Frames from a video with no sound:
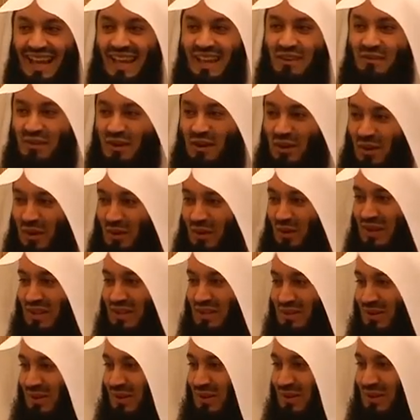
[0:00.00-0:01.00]
Everyone
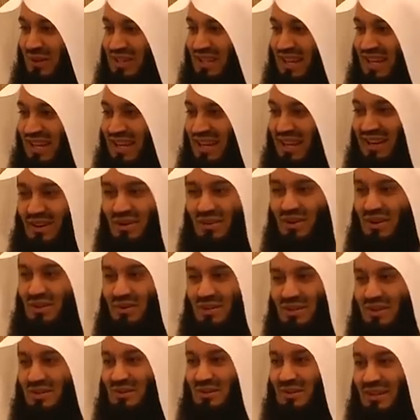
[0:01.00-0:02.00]
wants to go to Jannah, no one
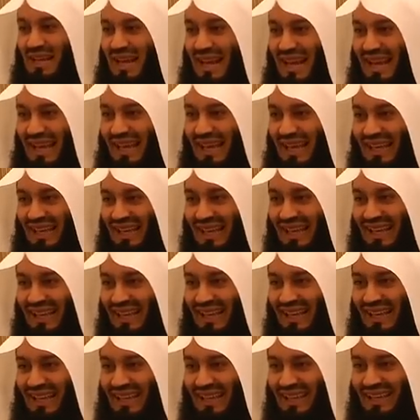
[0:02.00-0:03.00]
wants to die.
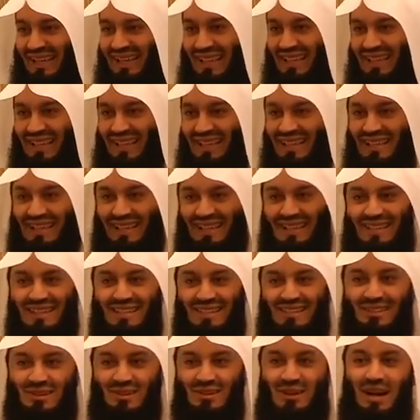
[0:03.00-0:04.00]

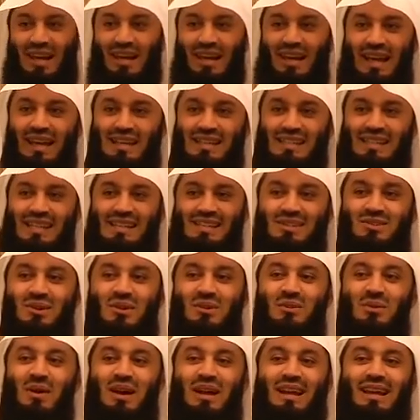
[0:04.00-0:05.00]
So Allah says,
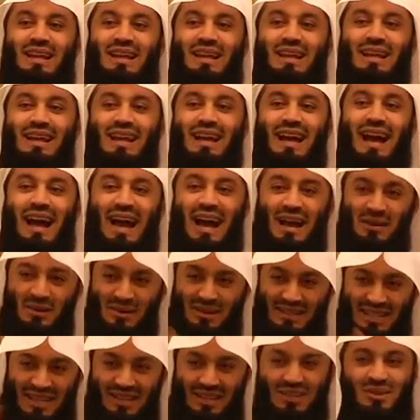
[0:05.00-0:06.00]
Don't worry, I
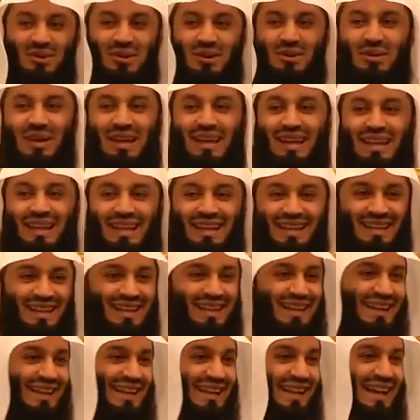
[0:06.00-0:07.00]
will take you away.
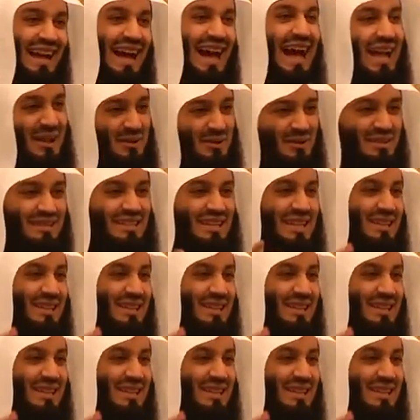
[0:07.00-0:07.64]
I will